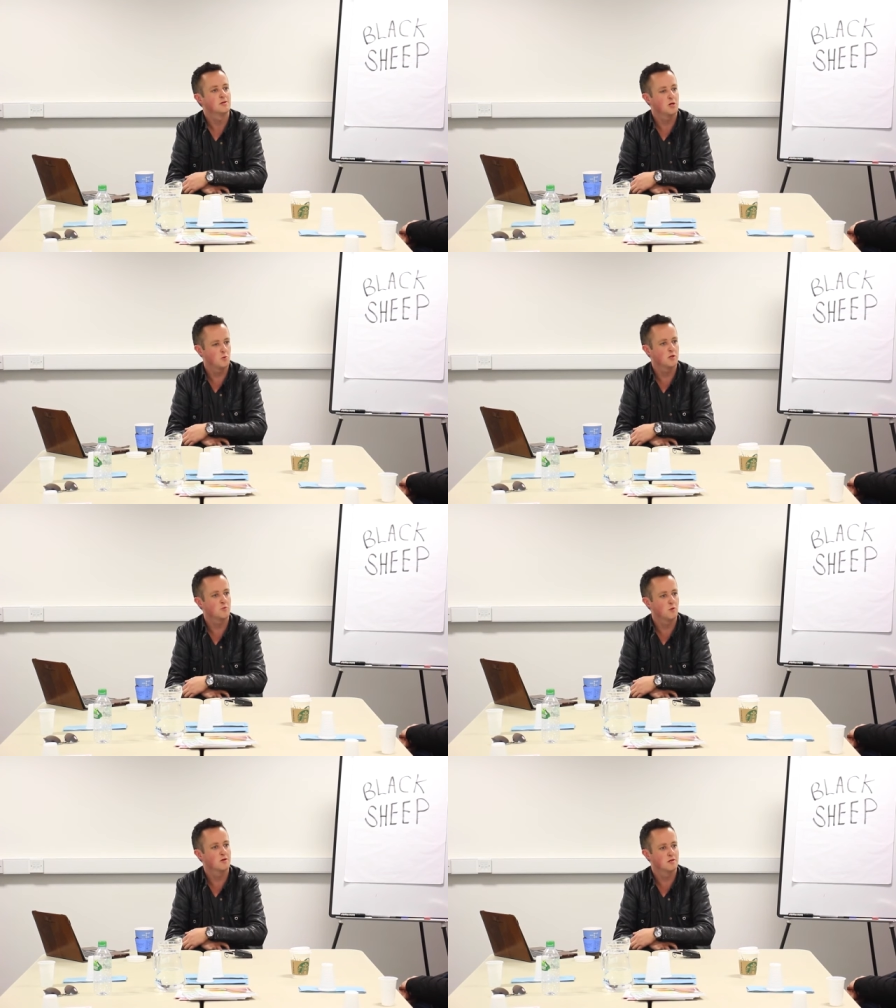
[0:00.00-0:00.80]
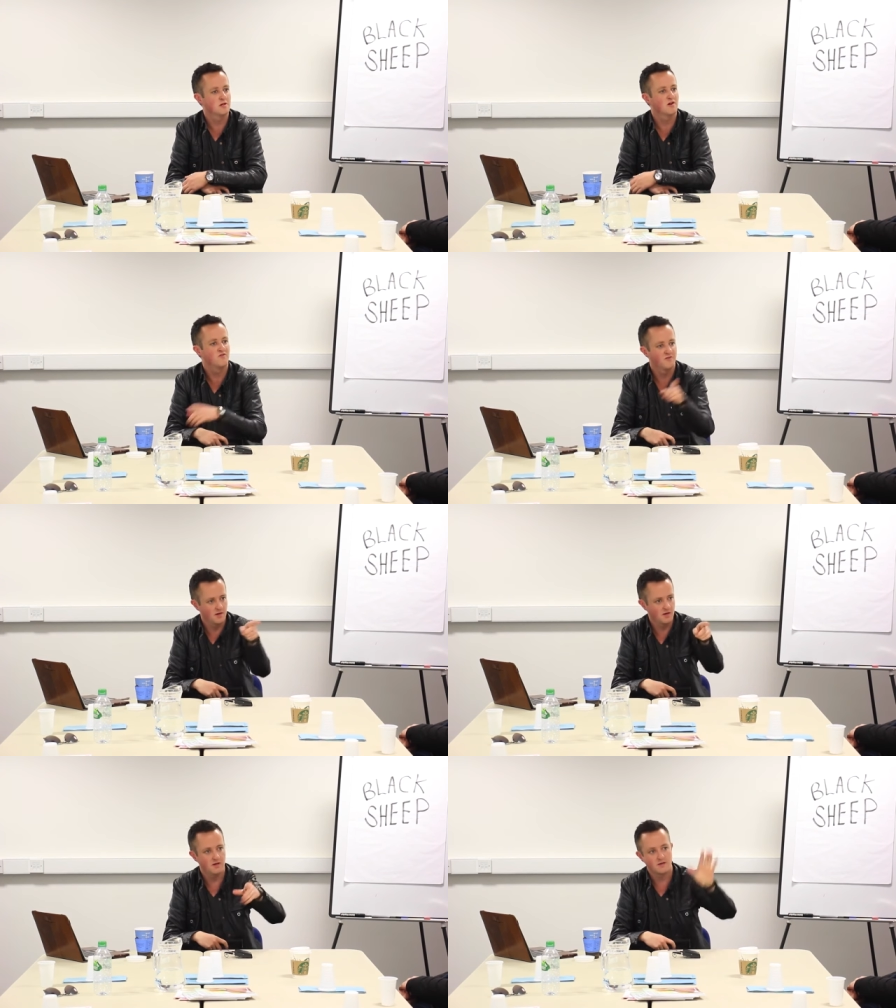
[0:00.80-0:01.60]
You know what you want and you go
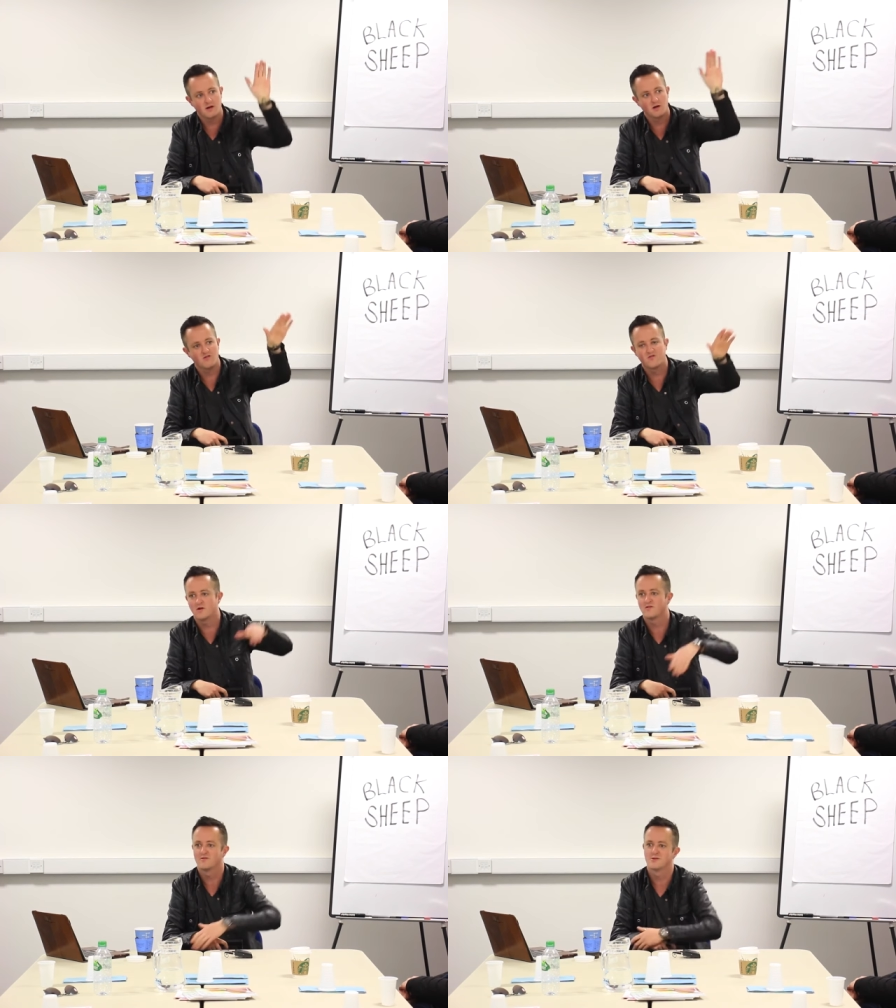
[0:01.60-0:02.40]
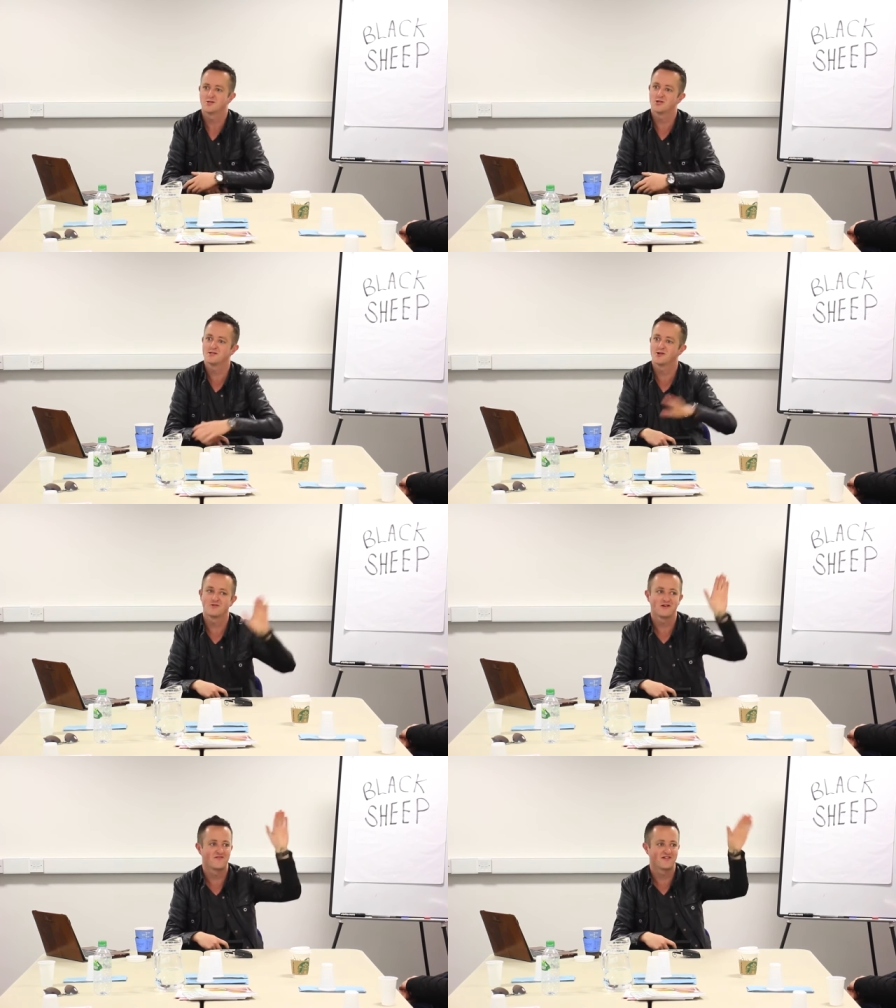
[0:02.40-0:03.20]
for it. I like that. High five. Cheesy
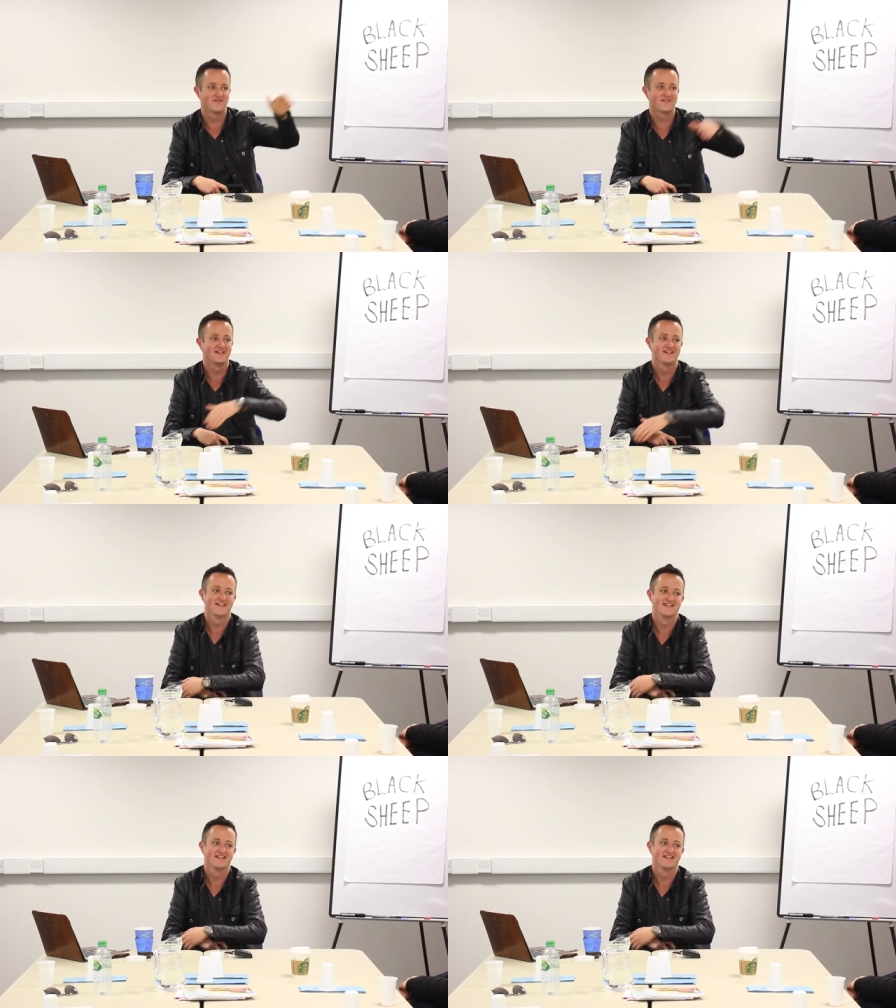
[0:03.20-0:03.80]
old high five, yeah?